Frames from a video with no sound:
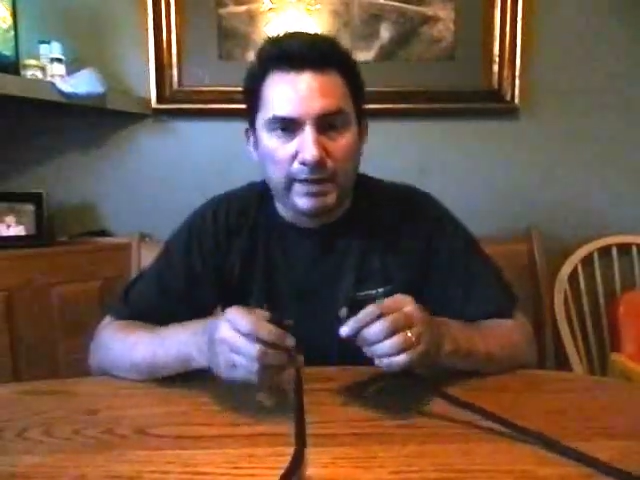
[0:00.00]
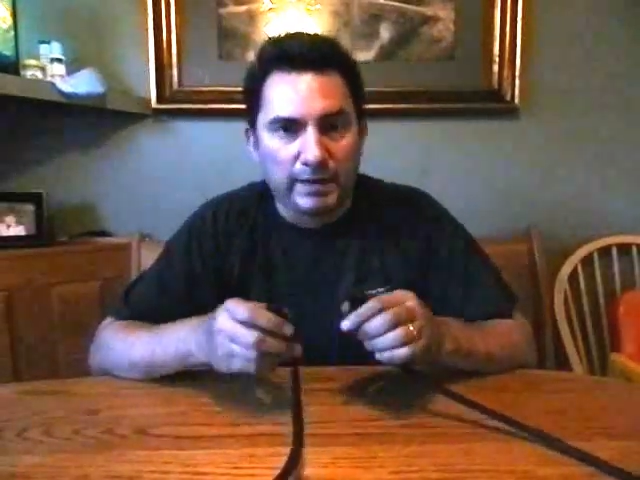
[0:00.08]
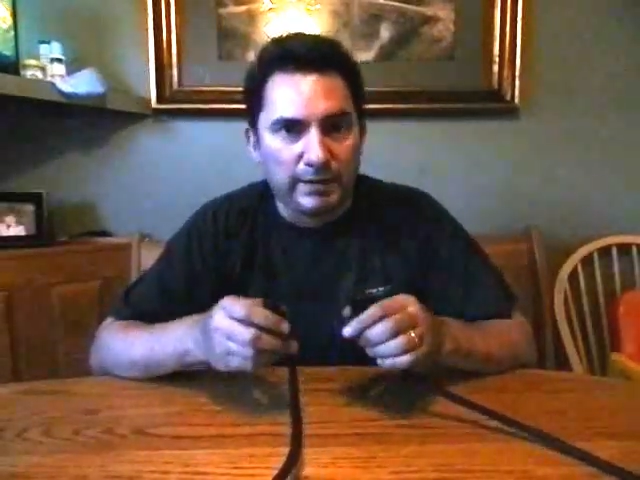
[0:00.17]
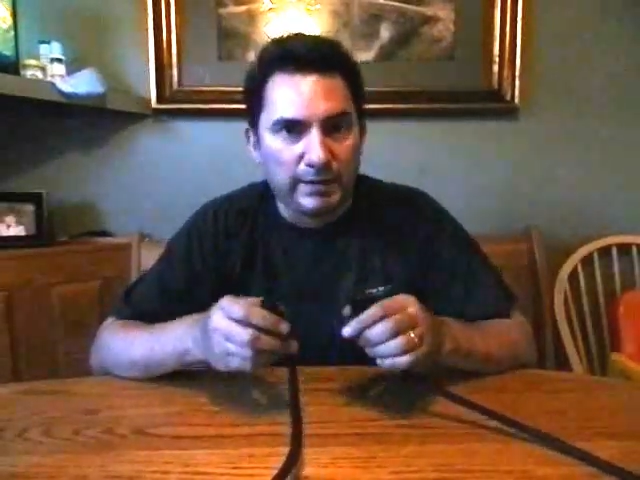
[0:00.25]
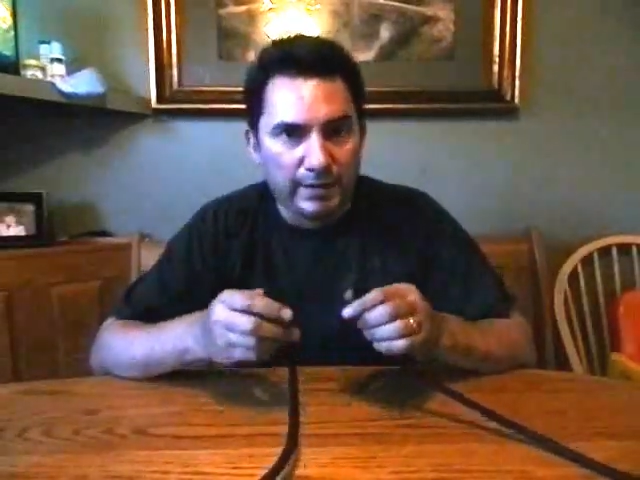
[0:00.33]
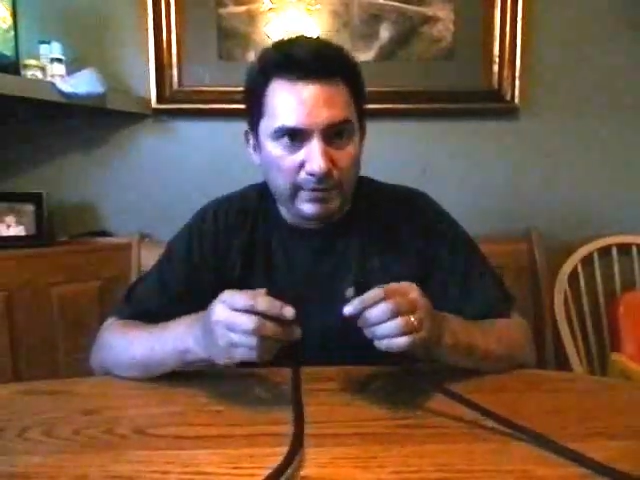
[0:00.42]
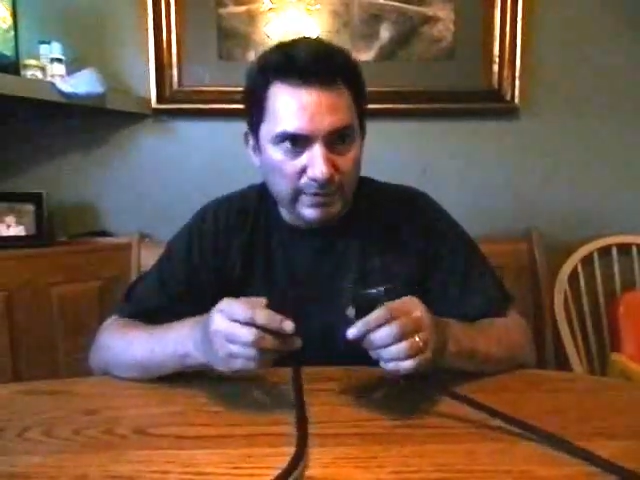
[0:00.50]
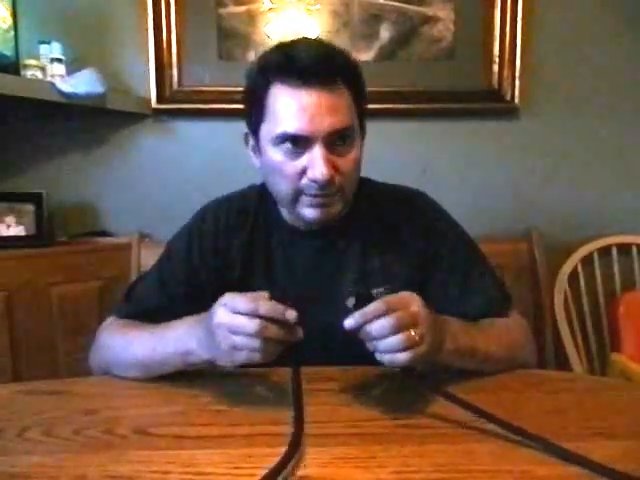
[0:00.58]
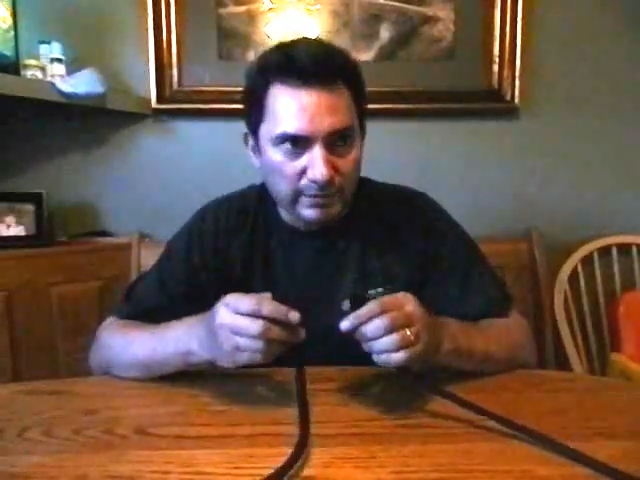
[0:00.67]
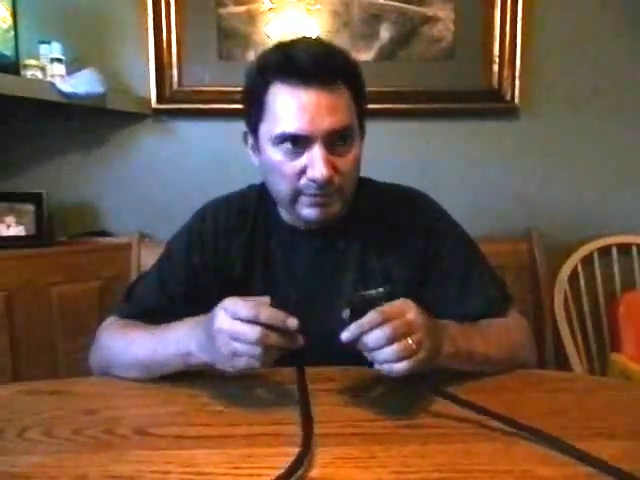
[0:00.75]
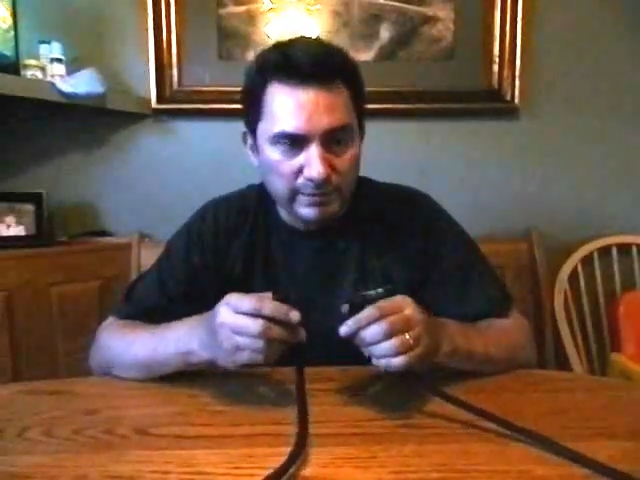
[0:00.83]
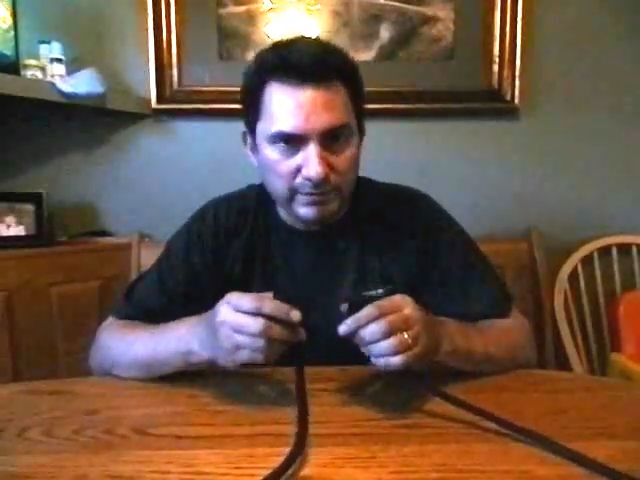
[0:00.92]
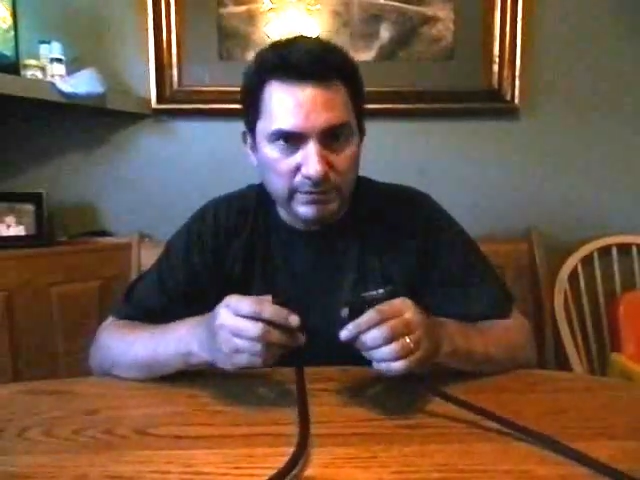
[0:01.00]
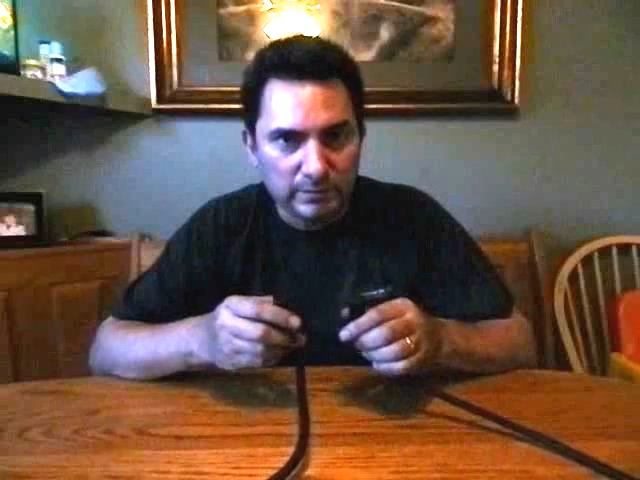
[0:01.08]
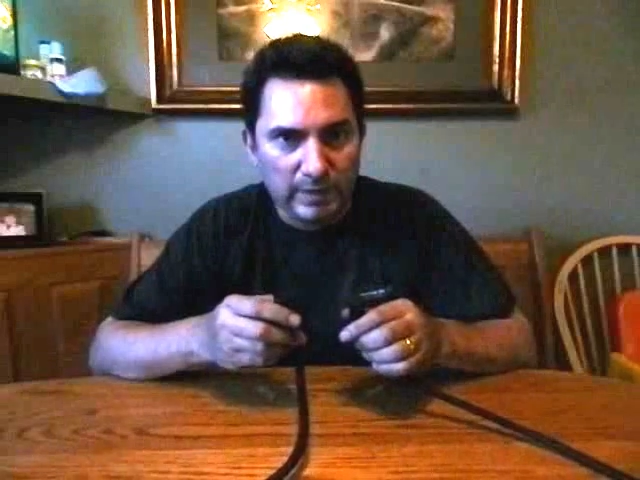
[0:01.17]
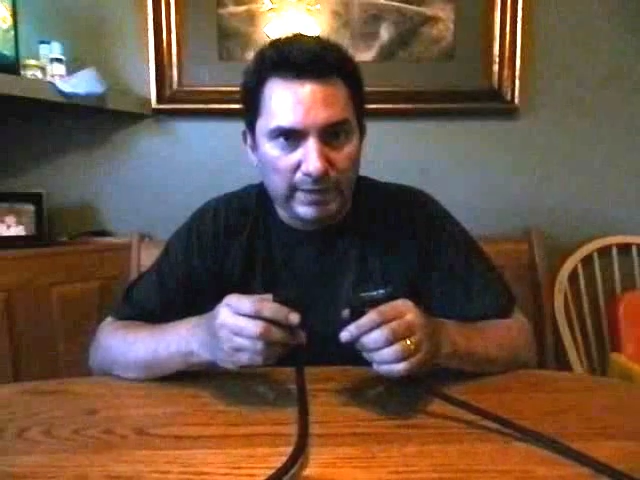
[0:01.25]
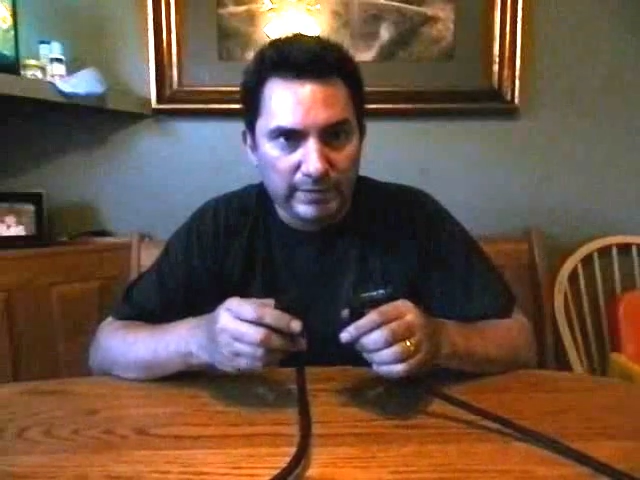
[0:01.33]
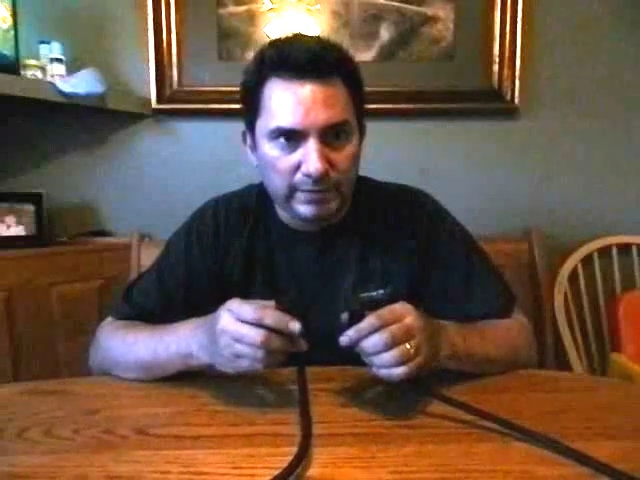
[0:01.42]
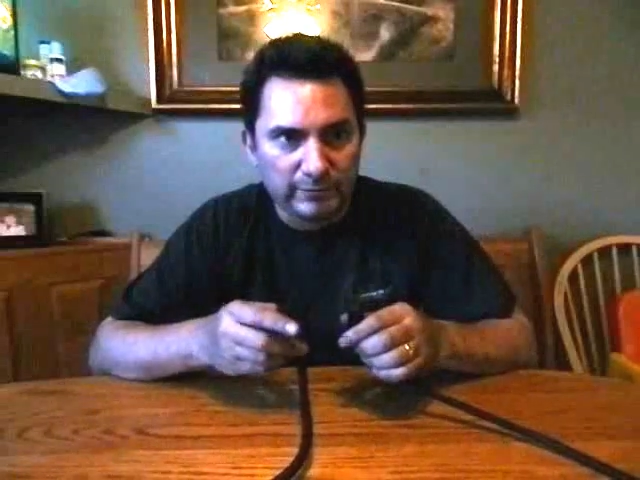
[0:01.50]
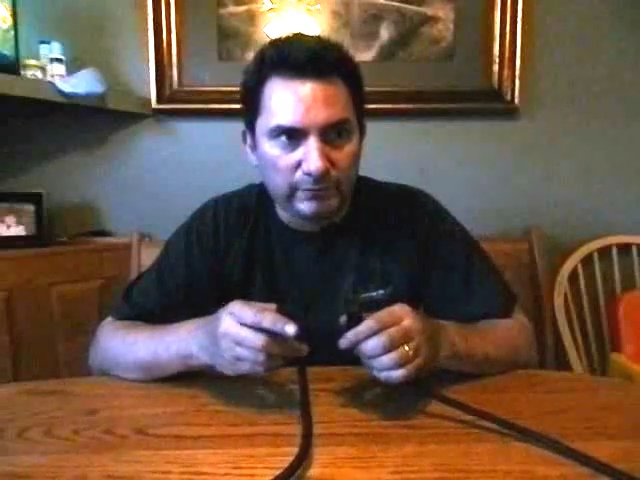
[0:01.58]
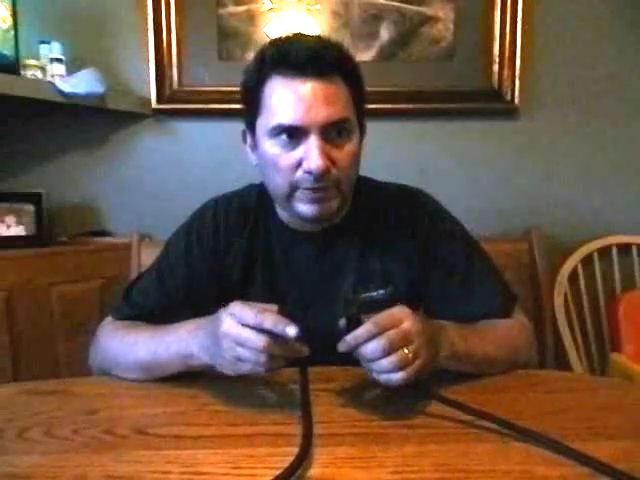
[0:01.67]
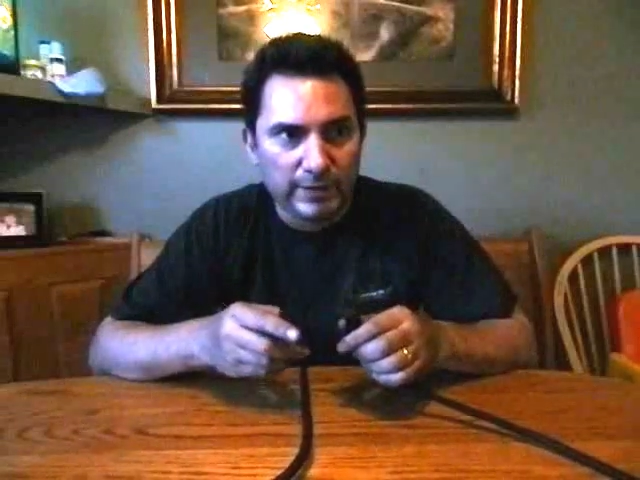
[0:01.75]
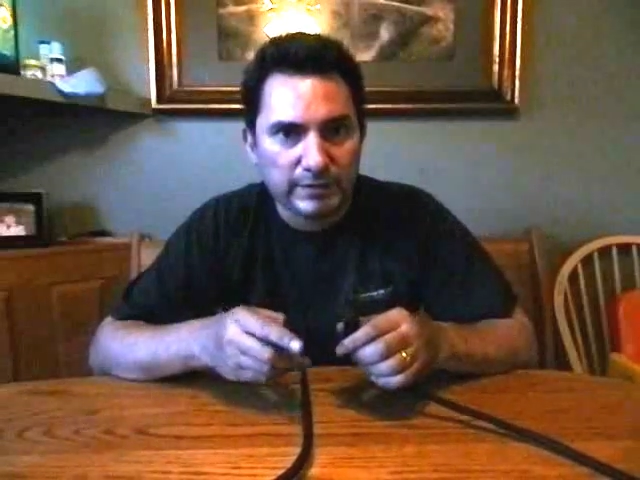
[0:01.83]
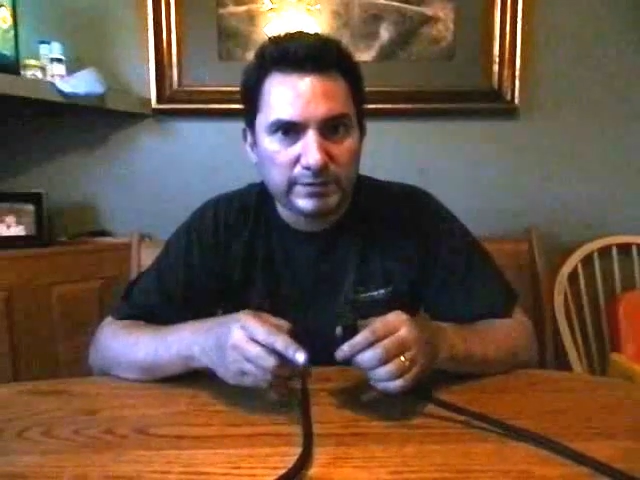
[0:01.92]
and that's how the system
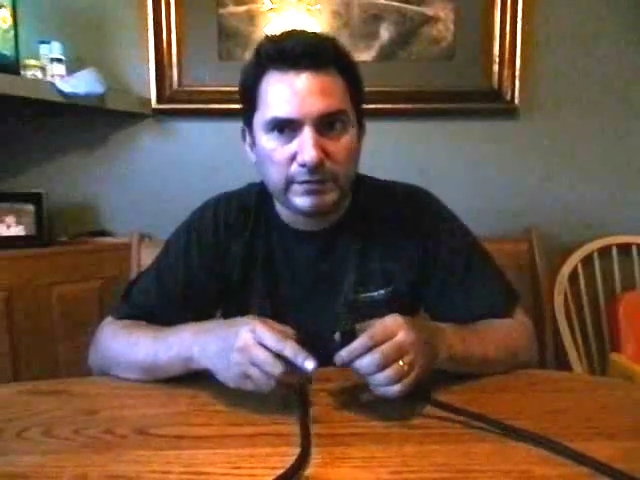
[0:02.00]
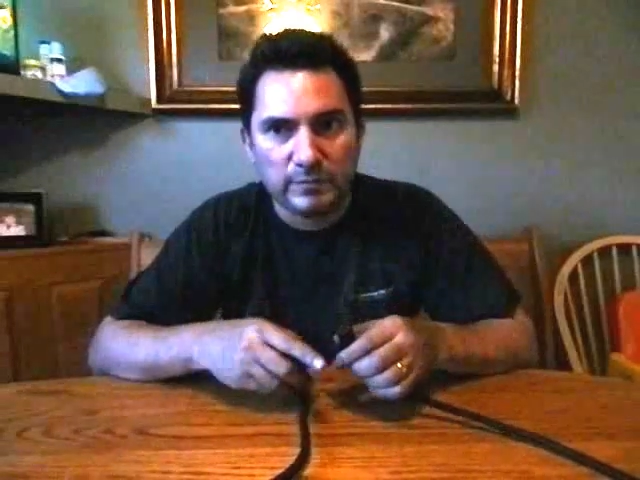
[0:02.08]
identifies